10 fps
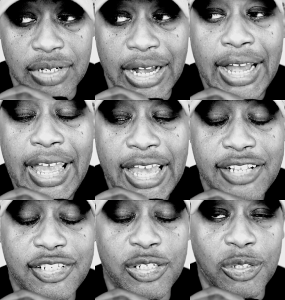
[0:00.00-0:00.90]
I
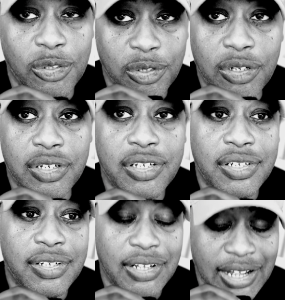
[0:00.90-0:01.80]
had to look.
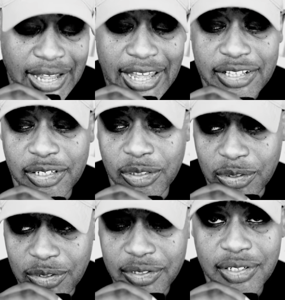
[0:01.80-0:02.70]
I had to
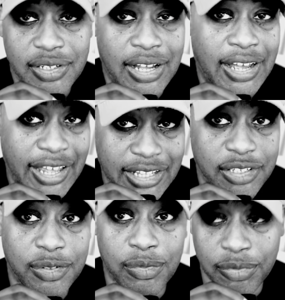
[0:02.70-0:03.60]
look. I had
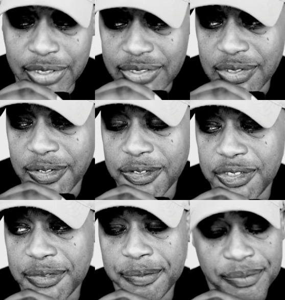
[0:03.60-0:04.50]
to do
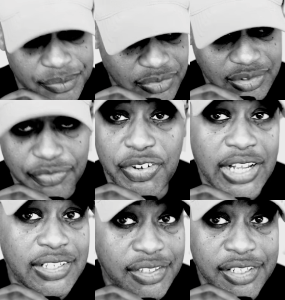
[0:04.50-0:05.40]
research to
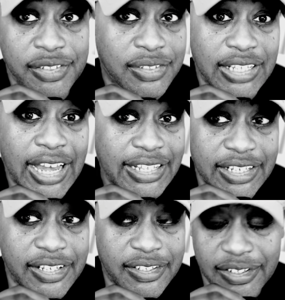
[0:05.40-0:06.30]
find the deal that I
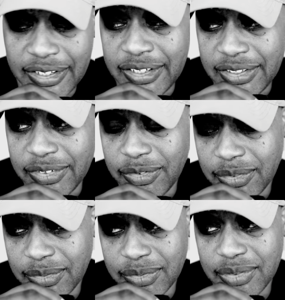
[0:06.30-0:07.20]
did. And
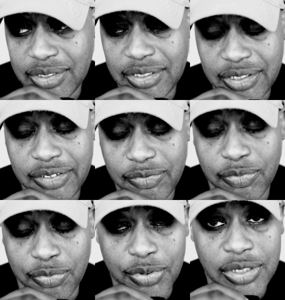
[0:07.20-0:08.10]
it, it
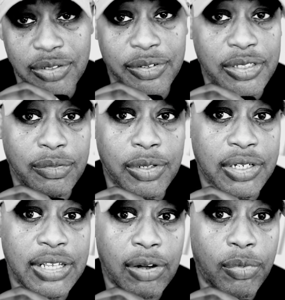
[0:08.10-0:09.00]
really, really
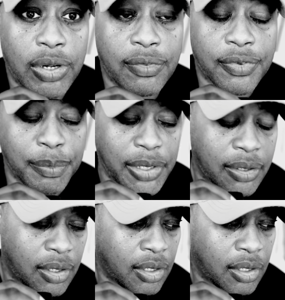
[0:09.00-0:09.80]
worked out well for me.